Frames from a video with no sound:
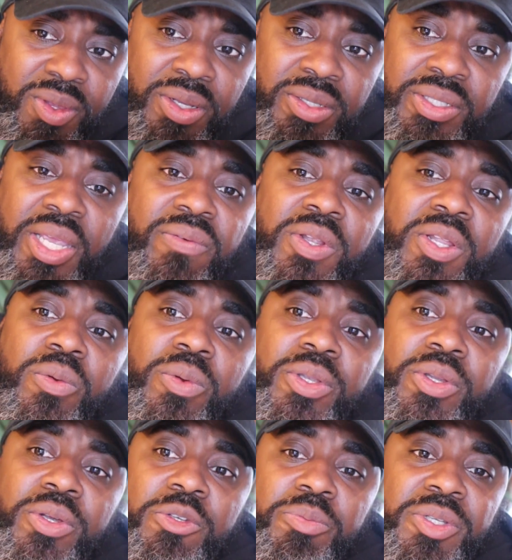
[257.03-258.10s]
safely
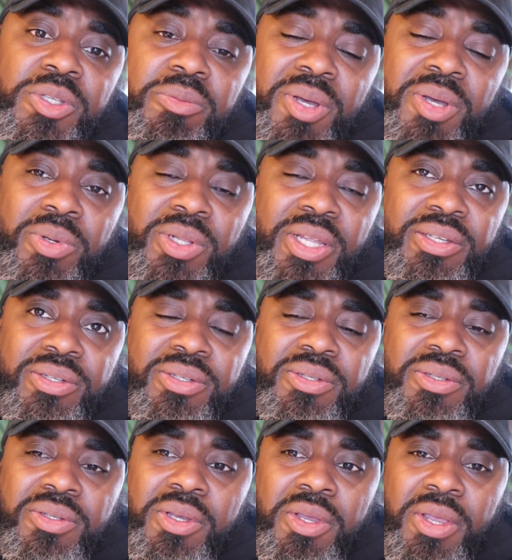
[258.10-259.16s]
reduce prison
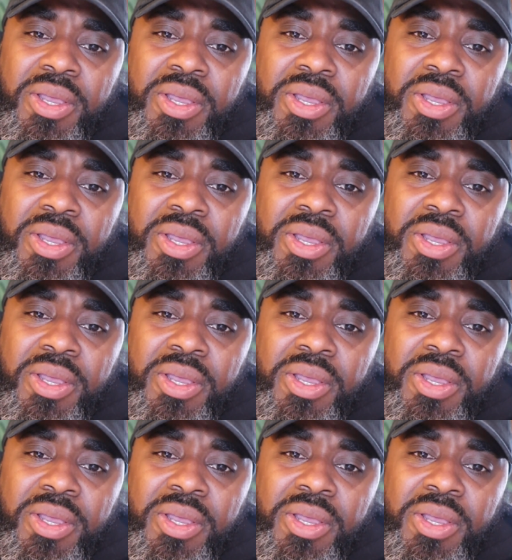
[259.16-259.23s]
populations